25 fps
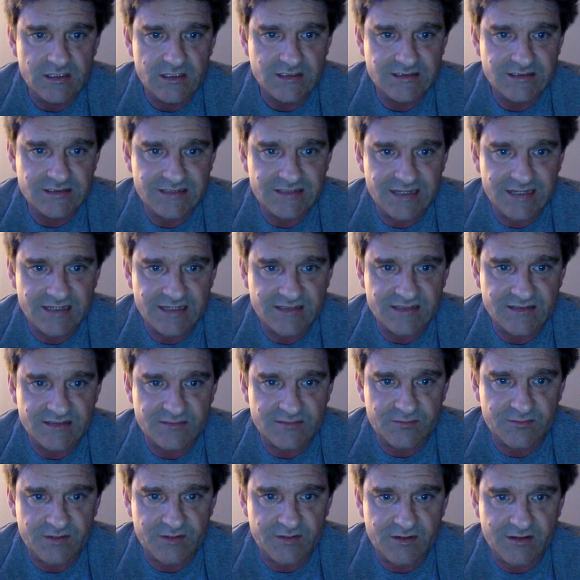says
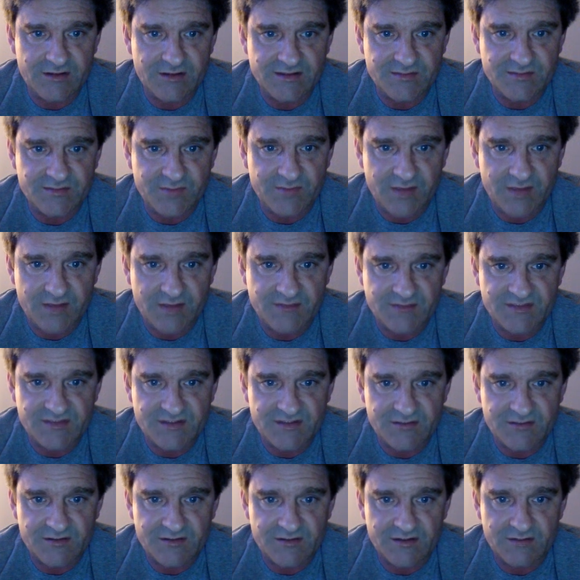Israel has bombed
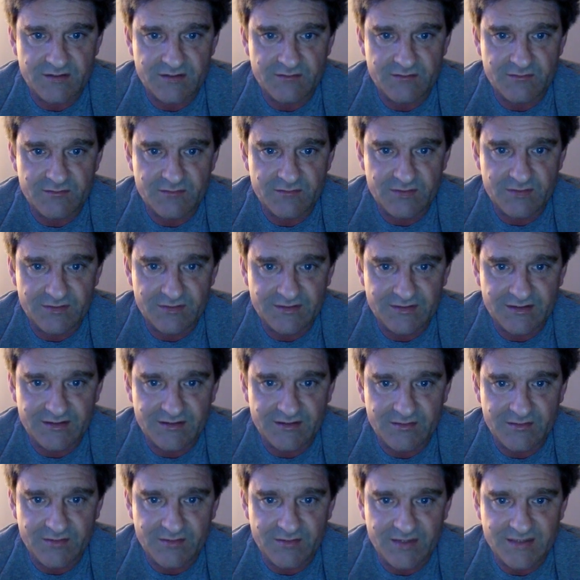Syrian military
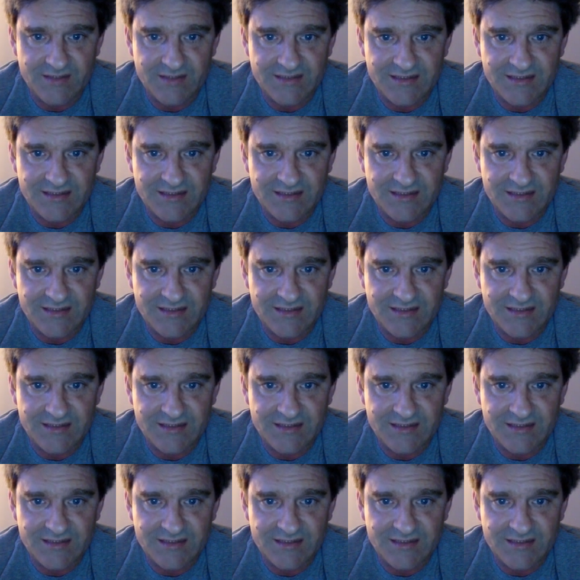base,